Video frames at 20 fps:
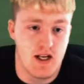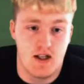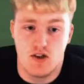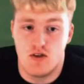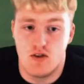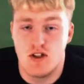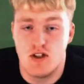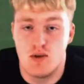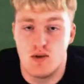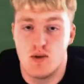So
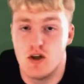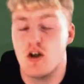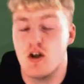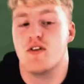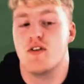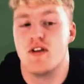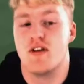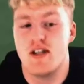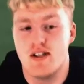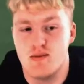obviously we got a
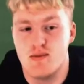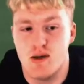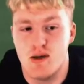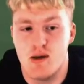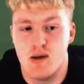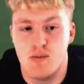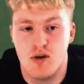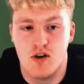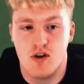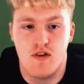decent bit
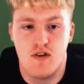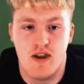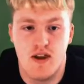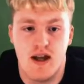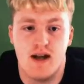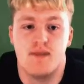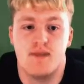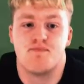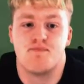of profit there.